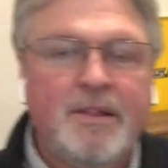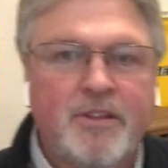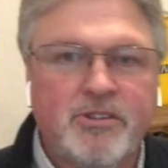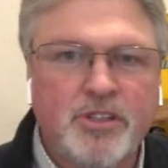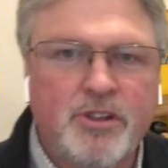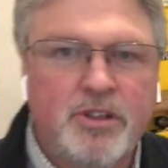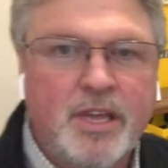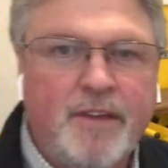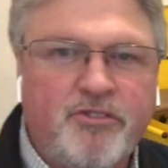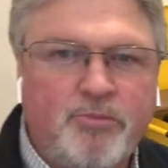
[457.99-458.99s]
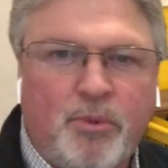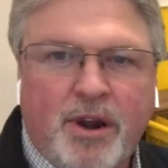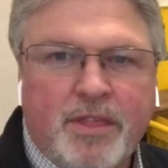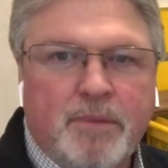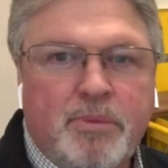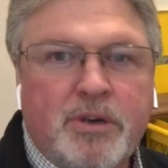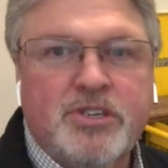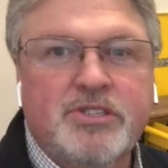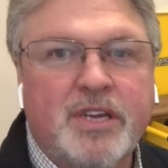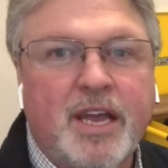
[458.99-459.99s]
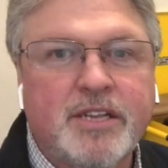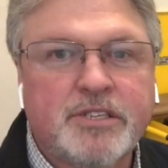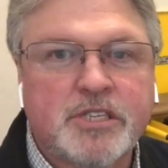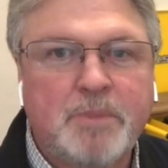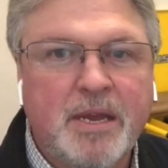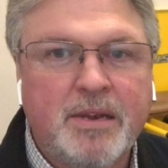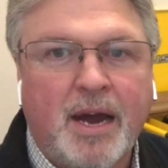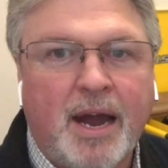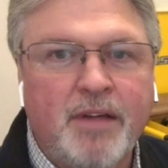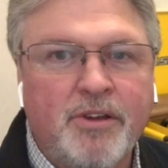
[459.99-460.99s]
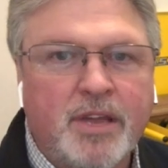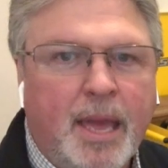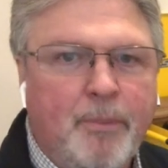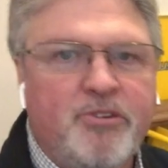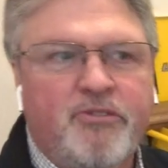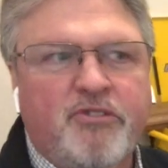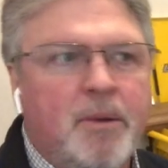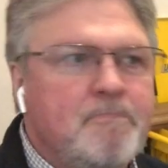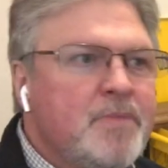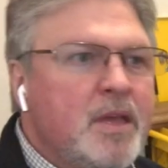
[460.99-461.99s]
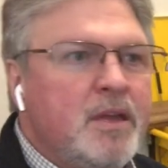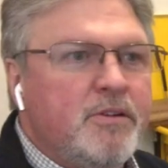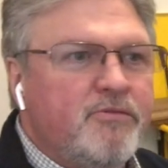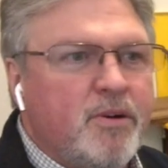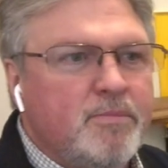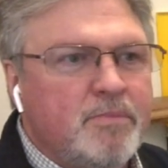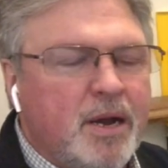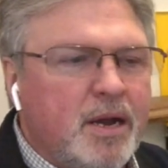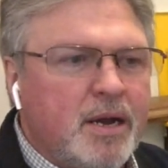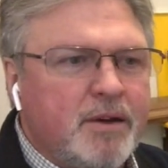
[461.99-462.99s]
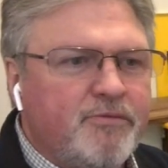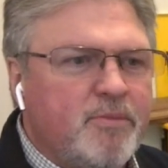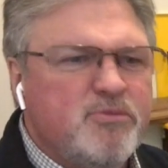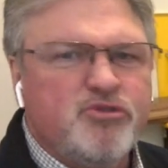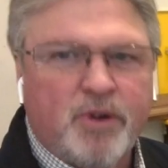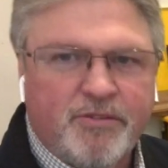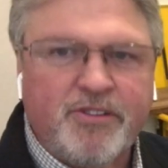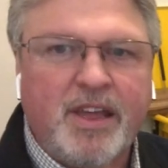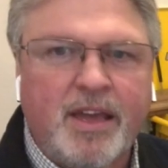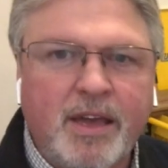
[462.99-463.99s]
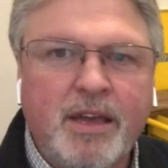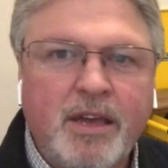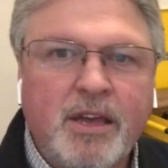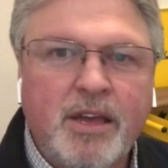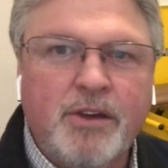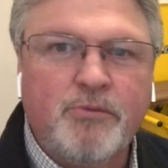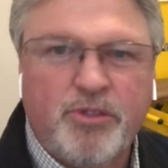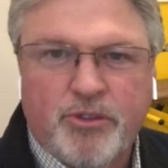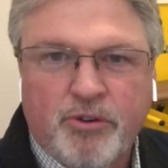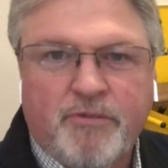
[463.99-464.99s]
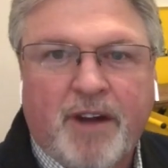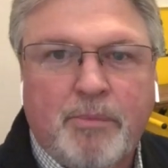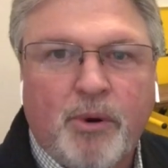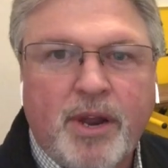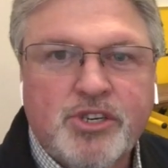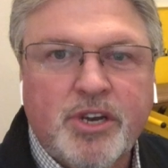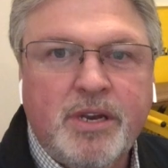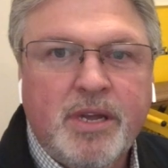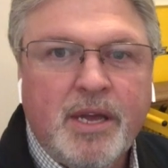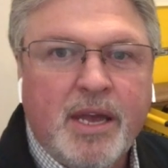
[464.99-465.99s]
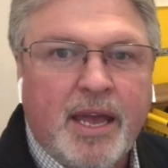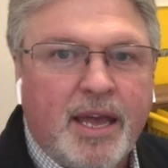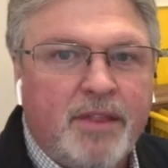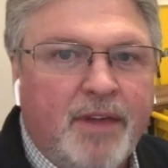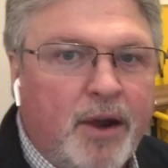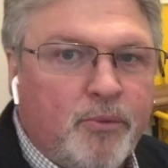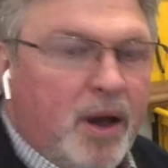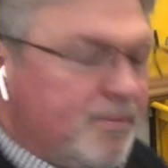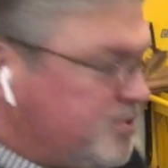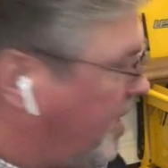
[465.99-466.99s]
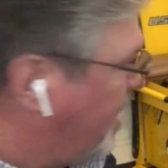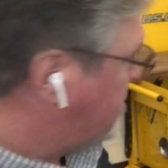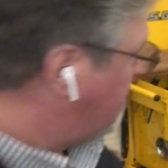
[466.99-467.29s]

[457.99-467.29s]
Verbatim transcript: There's a little leaf spring that pushes against the speed dial and keeps it from from uh, from drifting due to vibration, and that rubs against